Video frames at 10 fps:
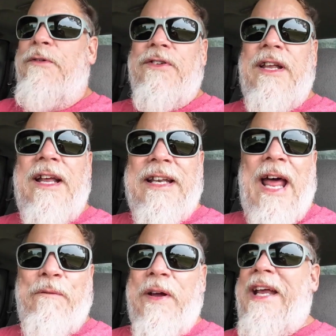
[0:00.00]
It was
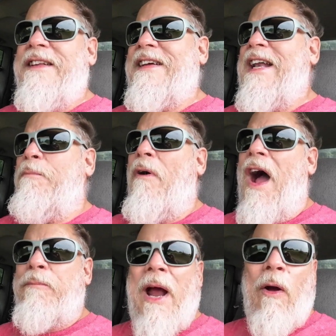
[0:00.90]
definitely inside the
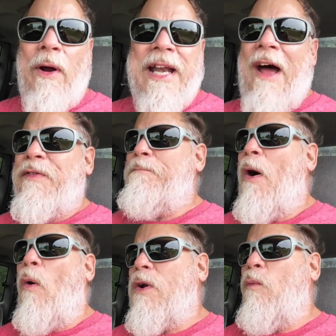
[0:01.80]
block, probably all the way down at the
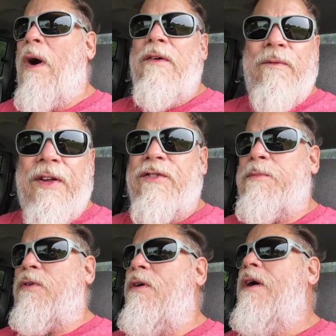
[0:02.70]
bolt. It wasn't
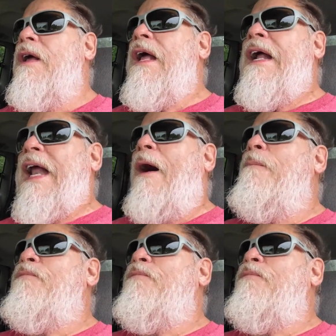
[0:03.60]
visible. Now,